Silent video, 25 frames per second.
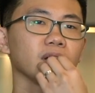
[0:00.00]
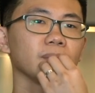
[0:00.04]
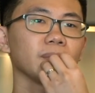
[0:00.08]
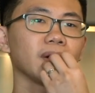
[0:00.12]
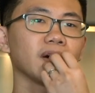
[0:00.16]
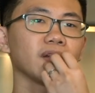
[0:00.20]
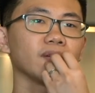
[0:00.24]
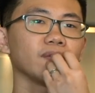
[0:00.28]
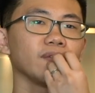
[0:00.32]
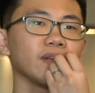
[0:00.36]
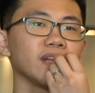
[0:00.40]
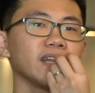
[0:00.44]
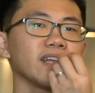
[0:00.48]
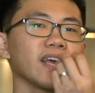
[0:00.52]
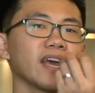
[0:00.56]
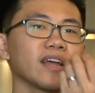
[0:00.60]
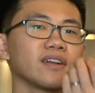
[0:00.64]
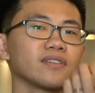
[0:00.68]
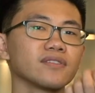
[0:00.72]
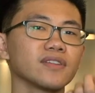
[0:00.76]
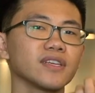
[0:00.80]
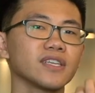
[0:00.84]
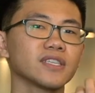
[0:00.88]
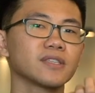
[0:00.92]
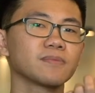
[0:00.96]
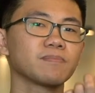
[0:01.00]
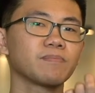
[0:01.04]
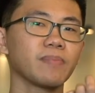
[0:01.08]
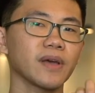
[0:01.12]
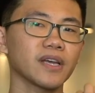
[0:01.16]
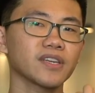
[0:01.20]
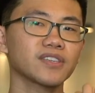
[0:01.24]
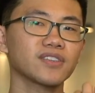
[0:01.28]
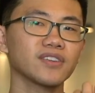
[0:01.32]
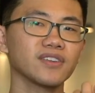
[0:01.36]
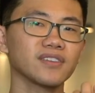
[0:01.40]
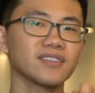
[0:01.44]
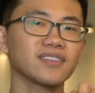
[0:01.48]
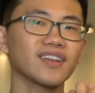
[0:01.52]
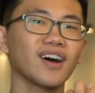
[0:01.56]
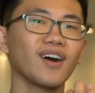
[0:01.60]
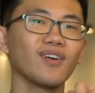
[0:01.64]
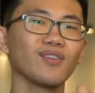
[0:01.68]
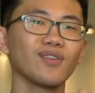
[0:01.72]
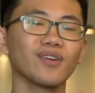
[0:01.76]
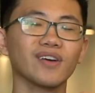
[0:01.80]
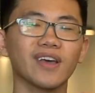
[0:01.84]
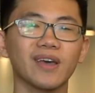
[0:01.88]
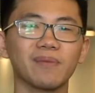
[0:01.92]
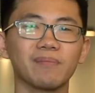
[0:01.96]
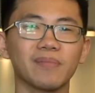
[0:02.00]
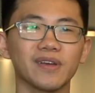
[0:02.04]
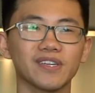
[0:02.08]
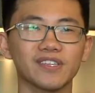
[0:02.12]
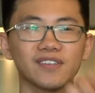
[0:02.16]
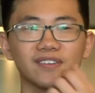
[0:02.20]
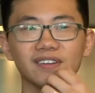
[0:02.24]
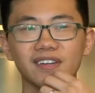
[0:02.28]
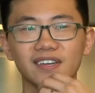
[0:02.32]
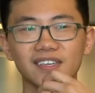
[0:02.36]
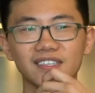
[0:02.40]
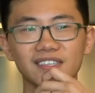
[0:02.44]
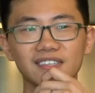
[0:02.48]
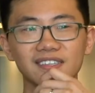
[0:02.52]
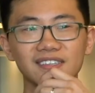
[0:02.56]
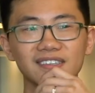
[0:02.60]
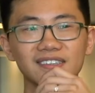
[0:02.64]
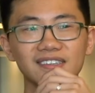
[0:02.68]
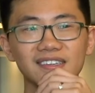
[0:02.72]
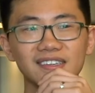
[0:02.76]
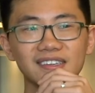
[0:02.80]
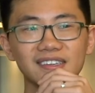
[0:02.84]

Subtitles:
Yeah, but really, end of the day, is passion. How long can passion last?